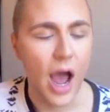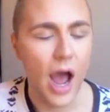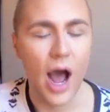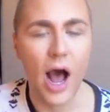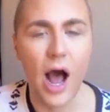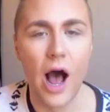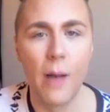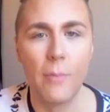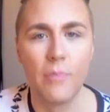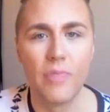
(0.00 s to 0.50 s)

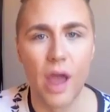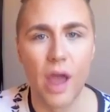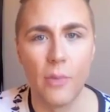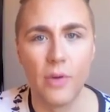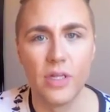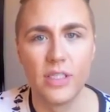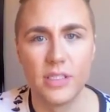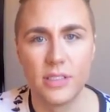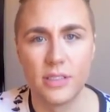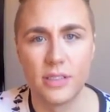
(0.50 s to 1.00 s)
That
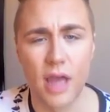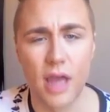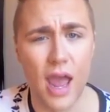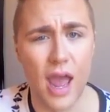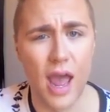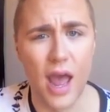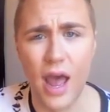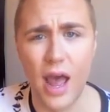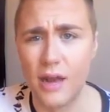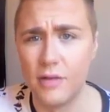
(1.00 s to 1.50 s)
one's
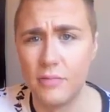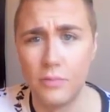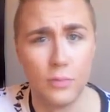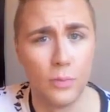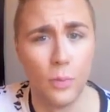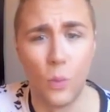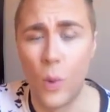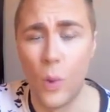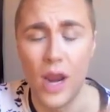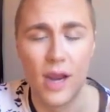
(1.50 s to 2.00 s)
had
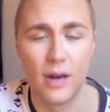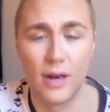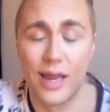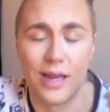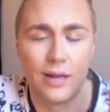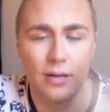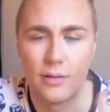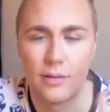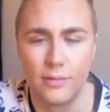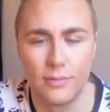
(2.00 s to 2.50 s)

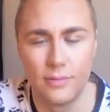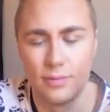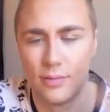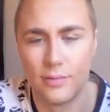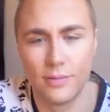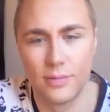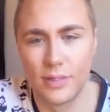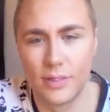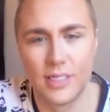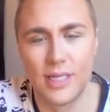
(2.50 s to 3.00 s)
like
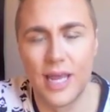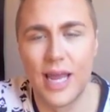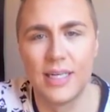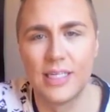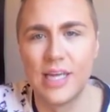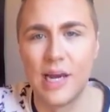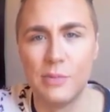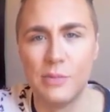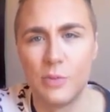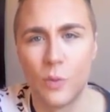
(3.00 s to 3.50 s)

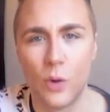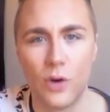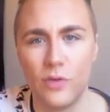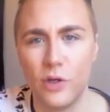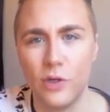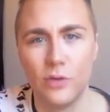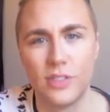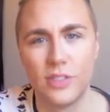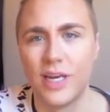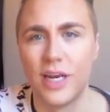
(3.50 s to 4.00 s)
10 times more
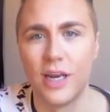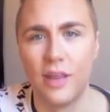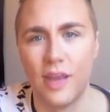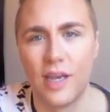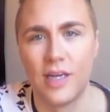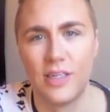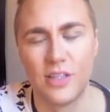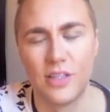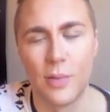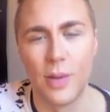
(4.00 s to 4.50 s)
views than
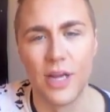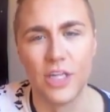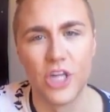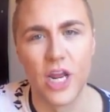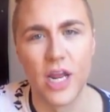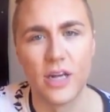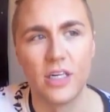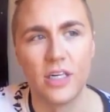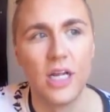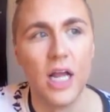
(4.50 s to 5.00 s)
anything else on my
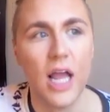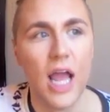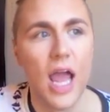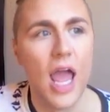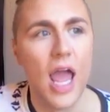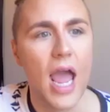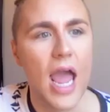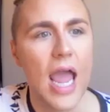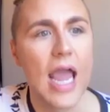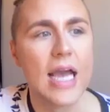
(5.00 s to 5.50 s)
channel.
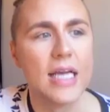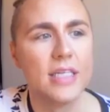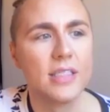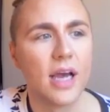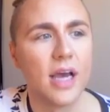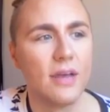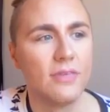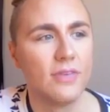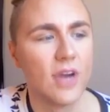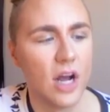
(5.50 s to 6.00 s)
And
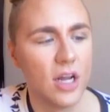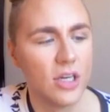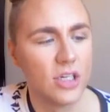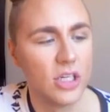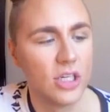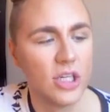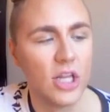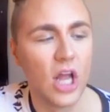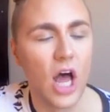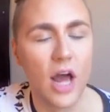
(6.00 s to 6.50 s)
I've gotten
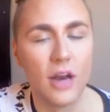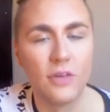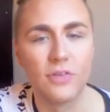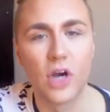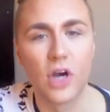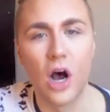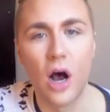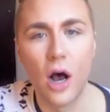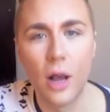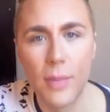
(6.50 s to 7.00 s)
a lot
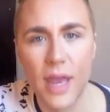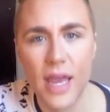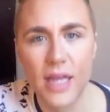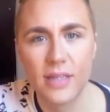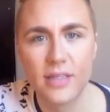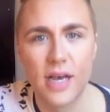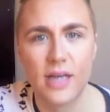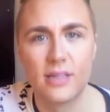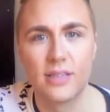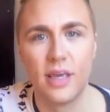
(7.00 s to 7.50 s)
of
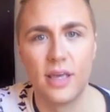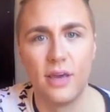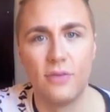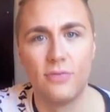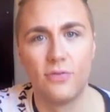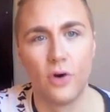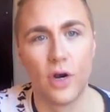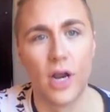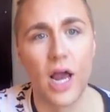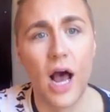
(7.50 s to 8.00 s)
comments asking
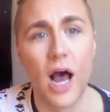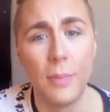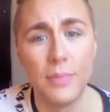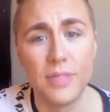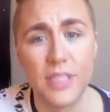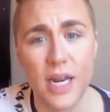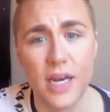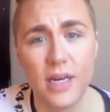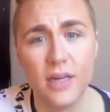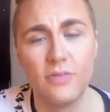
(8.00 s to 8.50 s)
for an
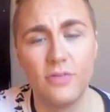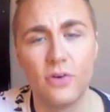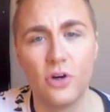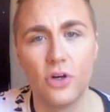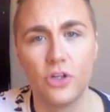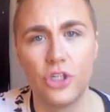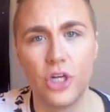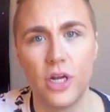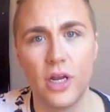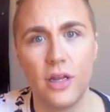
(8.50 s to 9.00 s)
updated
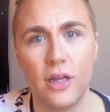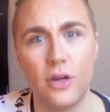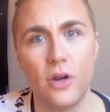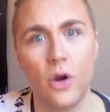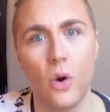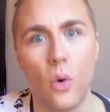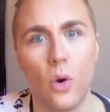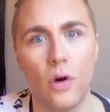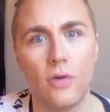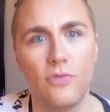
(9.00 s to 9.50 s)

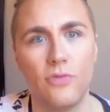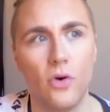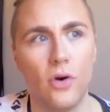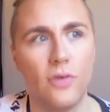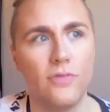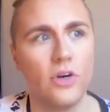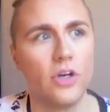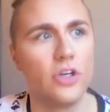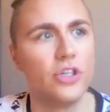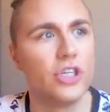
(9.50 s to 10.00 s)
version or for
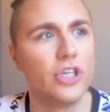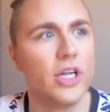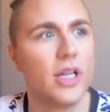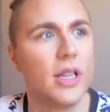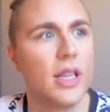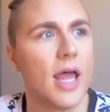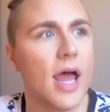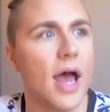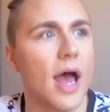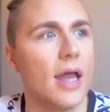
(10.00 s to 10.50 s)
a
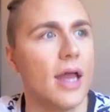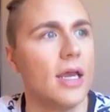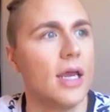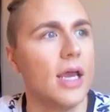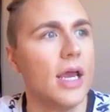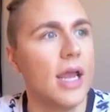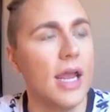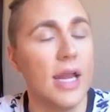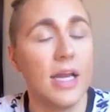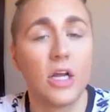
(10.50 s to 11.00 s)
version that
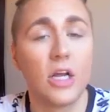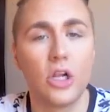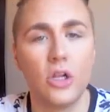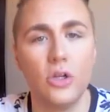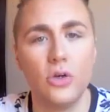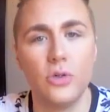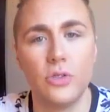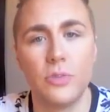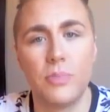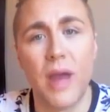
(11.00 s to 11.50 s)

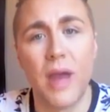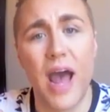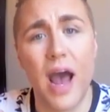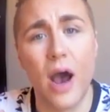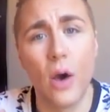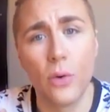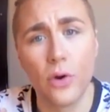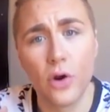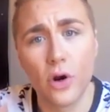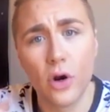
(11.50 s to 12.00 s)
includes
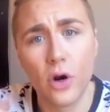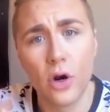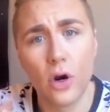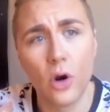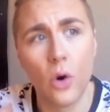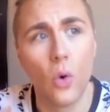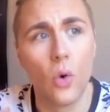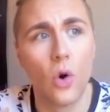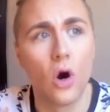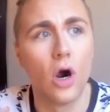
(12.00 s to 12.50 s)

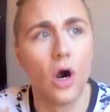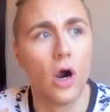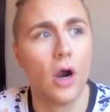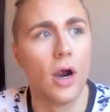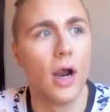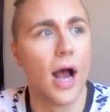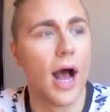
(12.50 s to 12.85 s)
powder, or